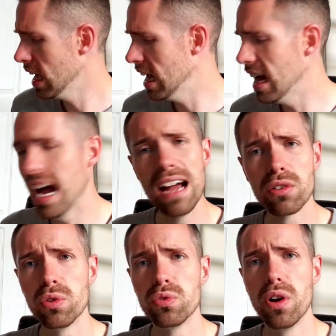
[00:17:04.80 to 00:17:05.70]

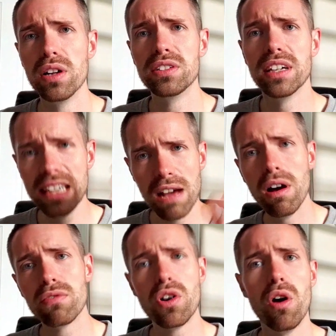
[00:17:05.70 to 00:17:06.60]
angle grinder. Now
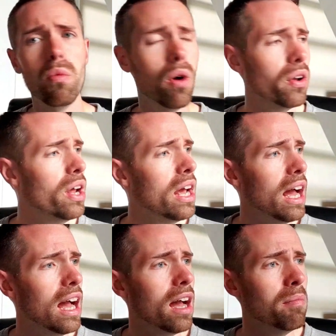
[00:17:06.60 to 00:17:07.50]
I've got one.
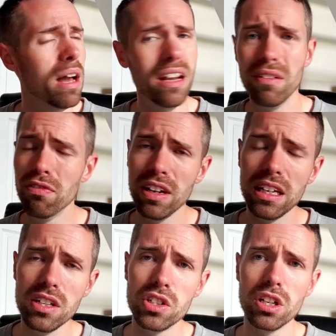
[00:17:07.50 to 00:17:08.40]
And I
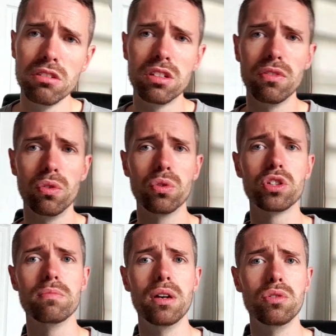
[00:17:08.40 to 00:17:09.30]
think in terms of
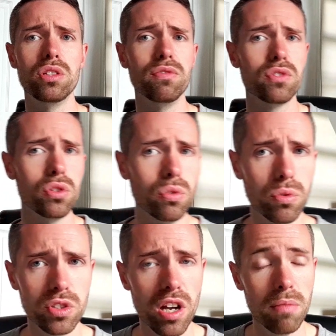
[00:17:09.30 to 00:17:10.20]
automotive
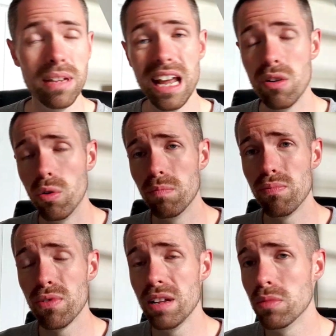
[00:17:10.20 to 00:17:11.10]
tools, I'm now
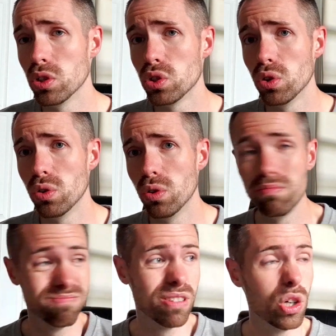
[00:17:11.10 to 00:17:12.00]
pretty much
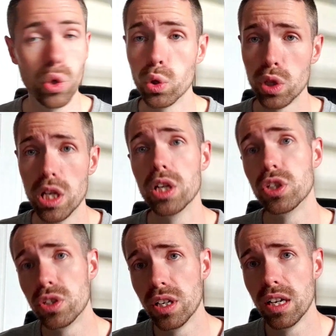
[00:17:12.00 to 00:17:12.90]

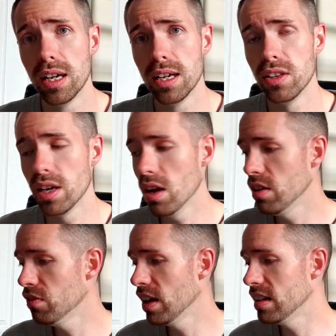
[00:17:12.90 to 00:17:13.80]
cordless. The only
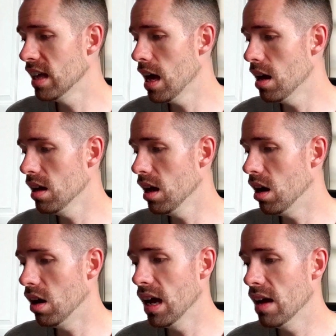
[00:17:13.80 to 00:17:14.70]
thing that
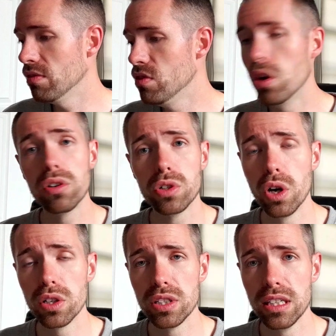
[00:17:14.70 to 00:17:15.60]
I have not
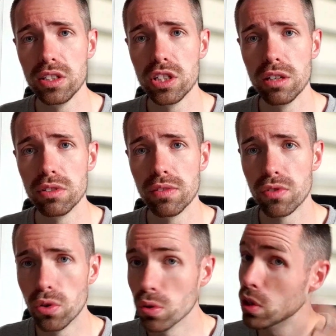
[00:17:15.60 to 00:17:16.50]
got in terms of
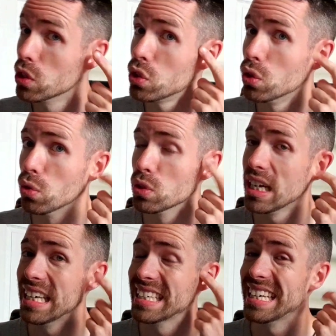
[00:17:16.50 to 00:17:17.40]
cordless tools
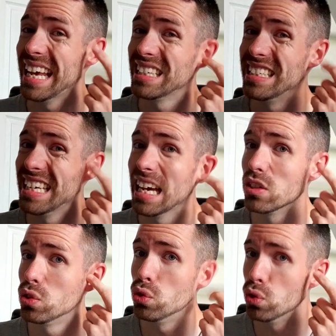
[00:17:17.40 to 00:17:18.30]
is an
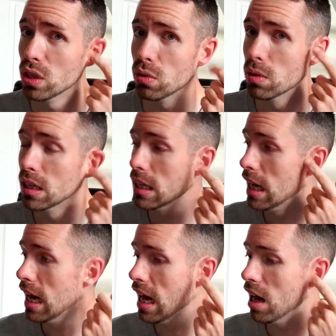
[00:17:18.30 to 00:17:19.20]
SDS drill.
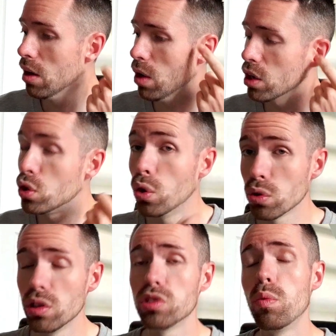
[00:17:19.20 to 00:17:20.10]
A
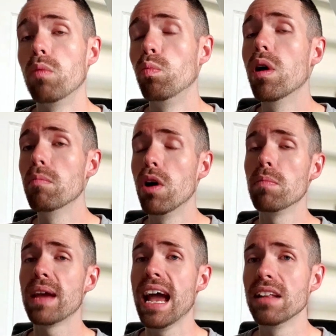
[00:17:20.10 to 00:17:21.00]
cordless one might
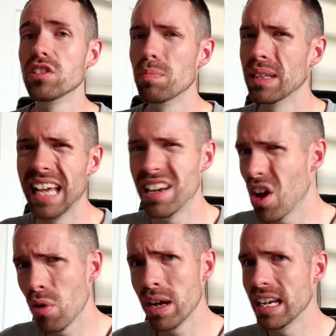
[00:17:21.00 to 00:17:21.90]
be handy, but they're
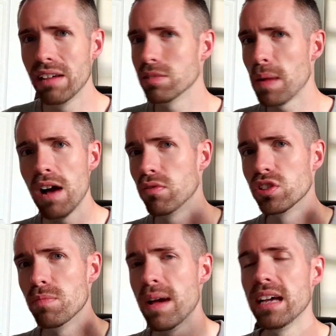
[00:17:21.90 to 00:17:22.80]
nowhere near as powerful as
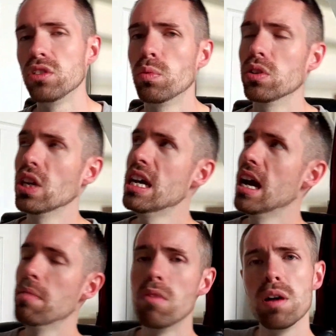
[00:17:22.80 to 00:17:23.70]
the mains ones.
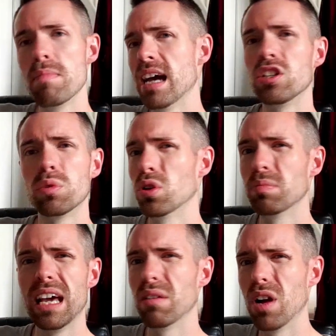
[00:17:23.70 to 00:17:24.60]
And my mains one up
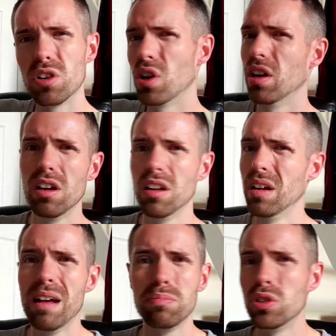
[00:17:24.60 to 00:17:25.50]
there, I got an
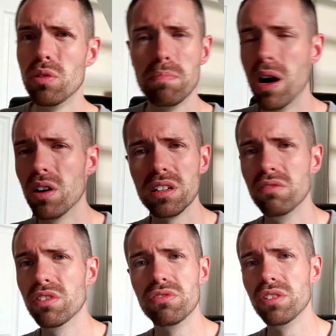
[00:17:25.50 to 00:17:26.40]
absolute bargain
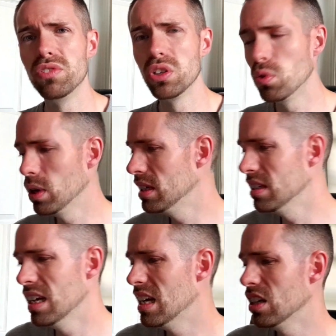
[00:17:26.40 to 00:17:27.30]
for 50 quid. And
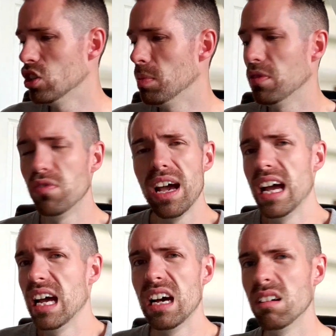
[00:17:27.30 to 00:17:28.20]
to be
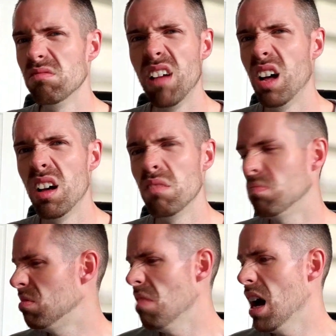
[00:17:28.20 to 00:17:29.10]
fair, I
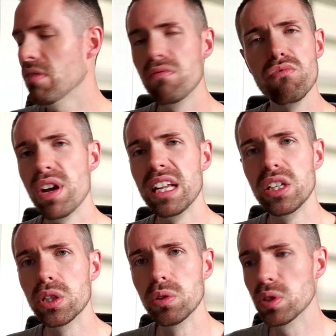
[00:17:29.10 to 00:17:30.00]
haven't really
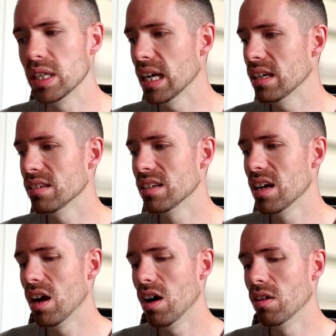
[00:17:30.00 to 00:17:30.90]
used it. And
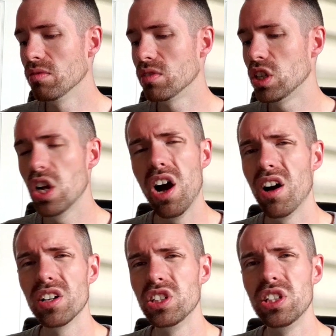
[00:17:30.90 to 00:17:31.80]
on
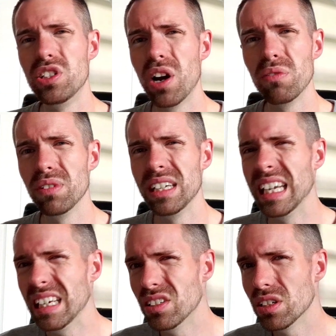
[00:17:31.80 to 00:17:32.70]
cars, you don't
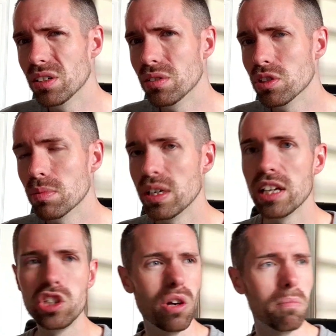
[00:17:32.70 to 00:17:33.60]
need to use them
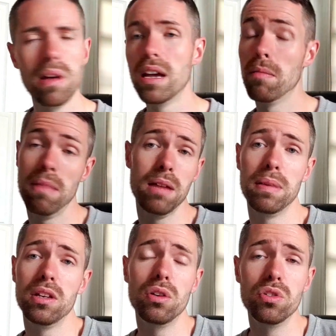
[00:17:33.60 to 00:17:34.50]
unless you're maybe
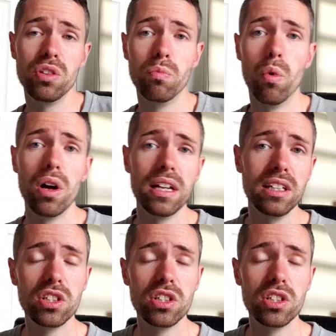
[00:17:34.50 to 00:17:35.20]
using one.